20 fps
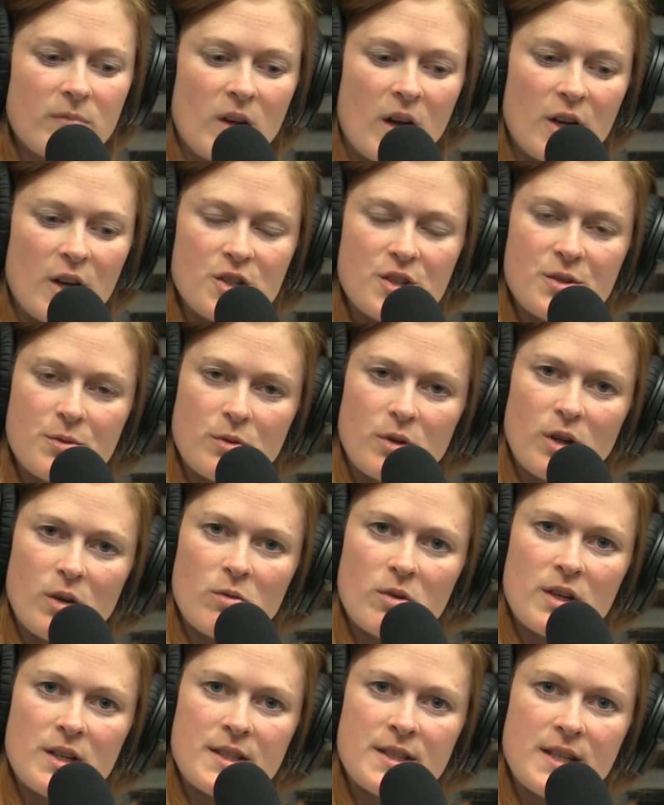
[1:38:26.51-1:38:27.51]
I just really
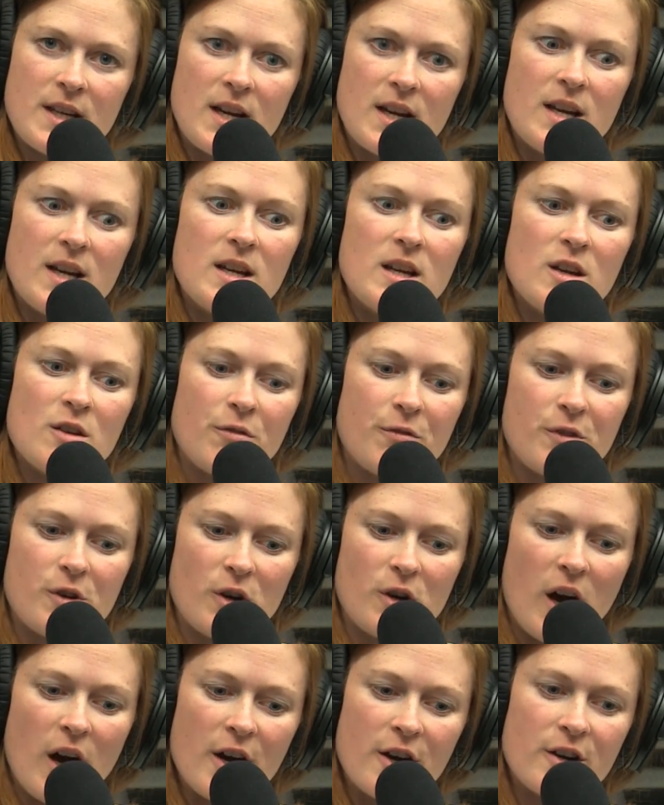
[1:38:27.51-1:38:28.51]
want to say if
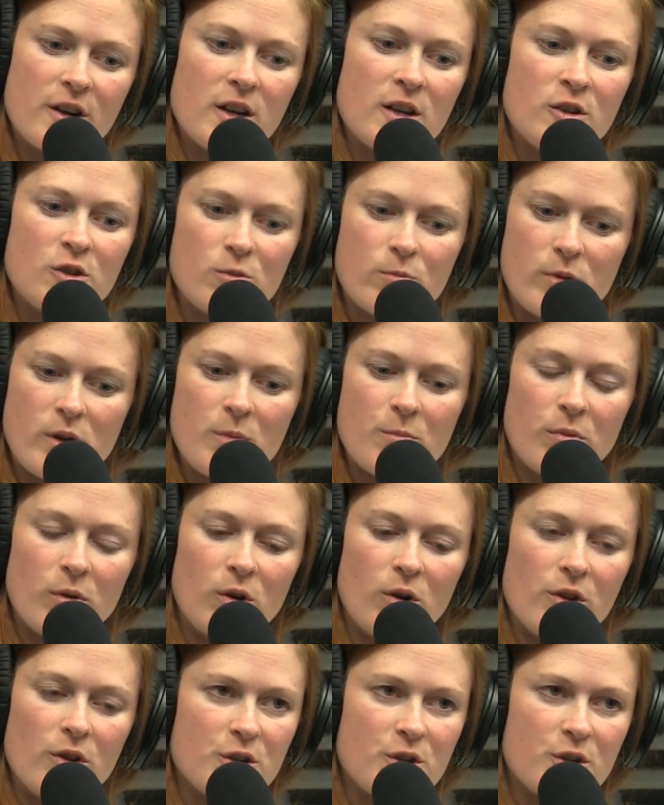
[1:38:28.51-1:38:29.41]
you're hiring new people,